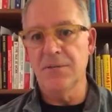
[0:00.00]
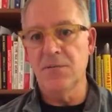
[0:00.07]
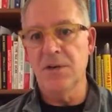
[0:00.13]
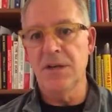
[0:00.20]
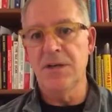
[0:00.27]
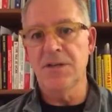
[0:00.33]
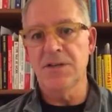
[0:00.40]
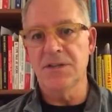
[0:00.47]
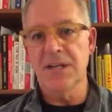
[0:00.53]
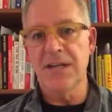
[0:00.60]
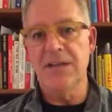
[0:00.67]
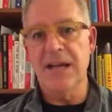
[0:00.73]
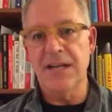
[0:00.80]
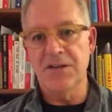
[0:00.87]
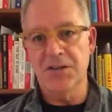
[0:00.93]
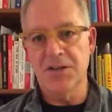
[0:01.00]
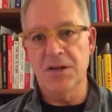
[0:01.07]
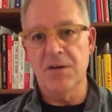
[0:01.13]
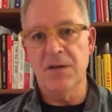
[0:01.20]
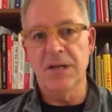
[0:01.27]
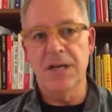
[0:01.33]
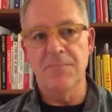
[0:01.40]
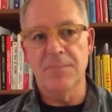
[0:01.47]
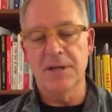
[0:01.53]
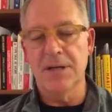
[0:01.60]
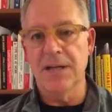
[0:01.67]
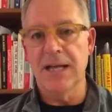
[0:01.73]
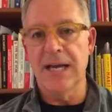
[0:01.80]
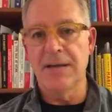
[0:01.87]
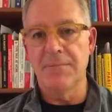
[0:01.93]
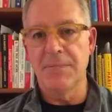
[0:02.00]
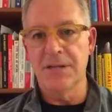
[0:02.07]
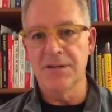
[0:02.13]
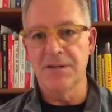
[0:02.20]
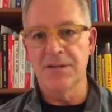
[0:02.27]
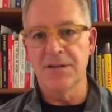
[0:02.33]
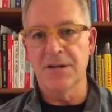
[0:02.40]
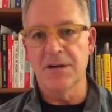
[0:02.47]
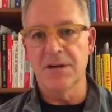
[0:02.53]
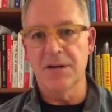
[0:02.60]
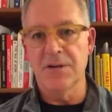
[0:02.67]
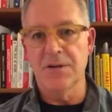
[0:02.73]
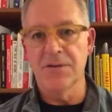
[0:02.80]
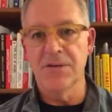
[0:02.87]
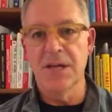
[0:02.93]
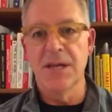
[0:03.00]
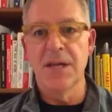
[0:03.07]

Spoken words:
and we see that showing up in a lot of business articles.